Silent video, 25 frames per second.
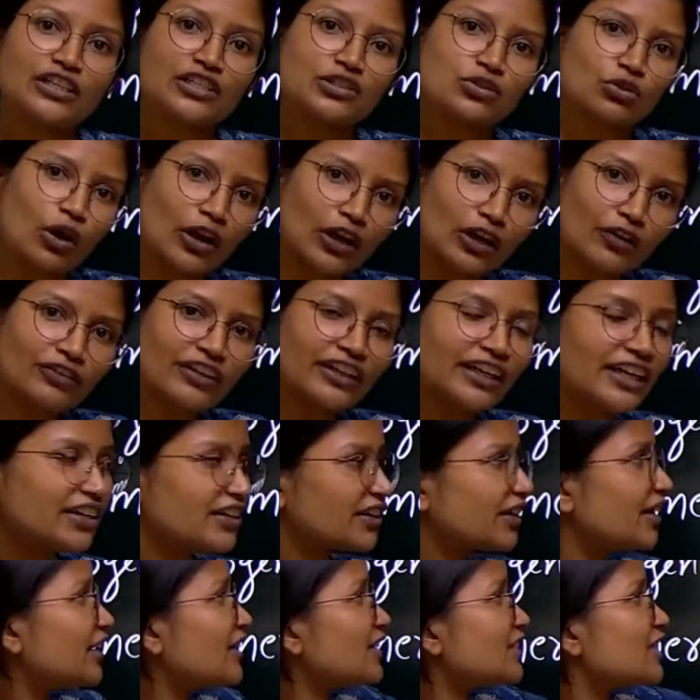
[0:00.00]
for the soil of the
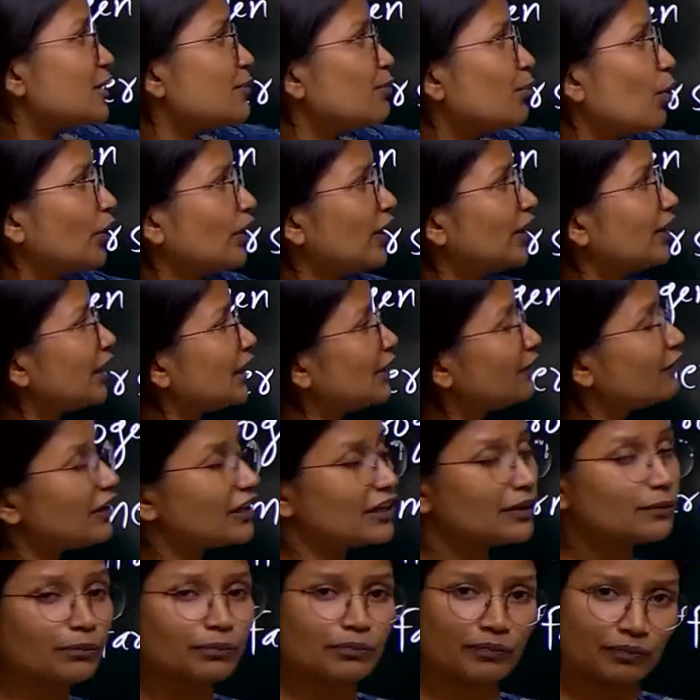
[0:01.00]
country, it is important
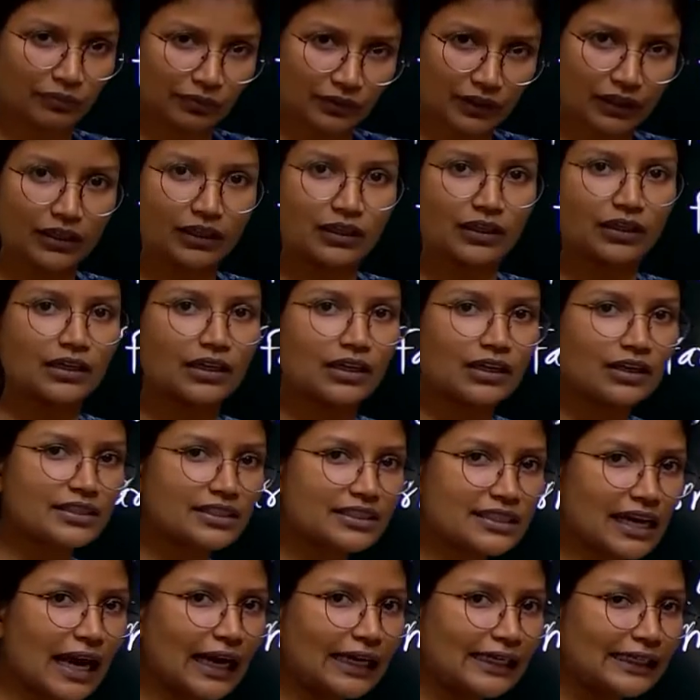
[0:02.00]
that we
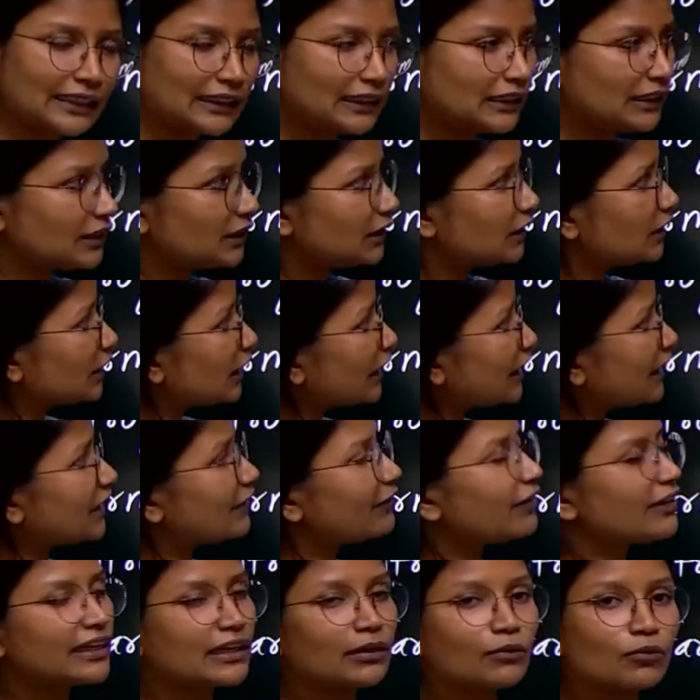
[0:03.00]
start
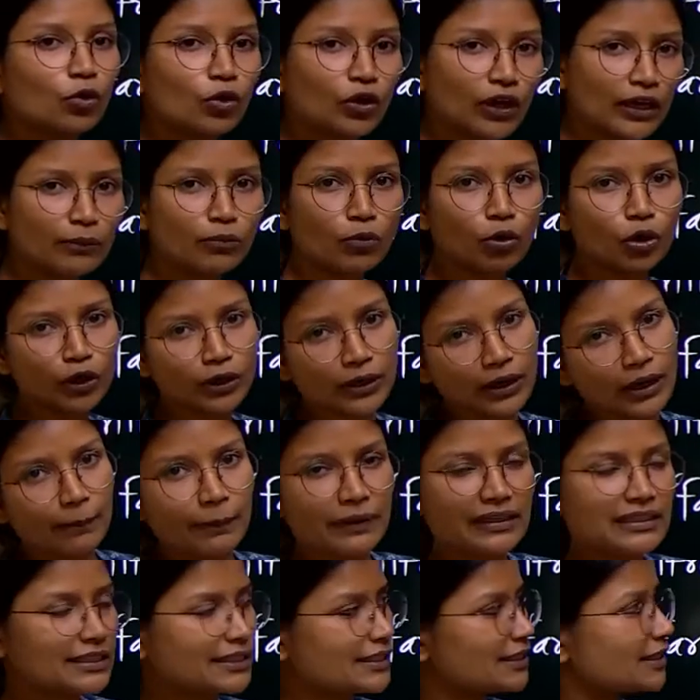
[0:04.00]
cultivating more and more
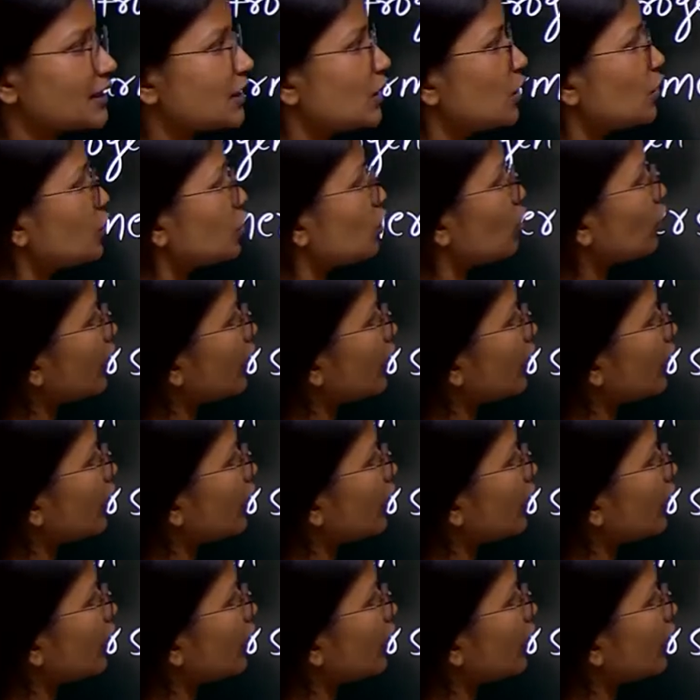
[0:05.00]
pulses.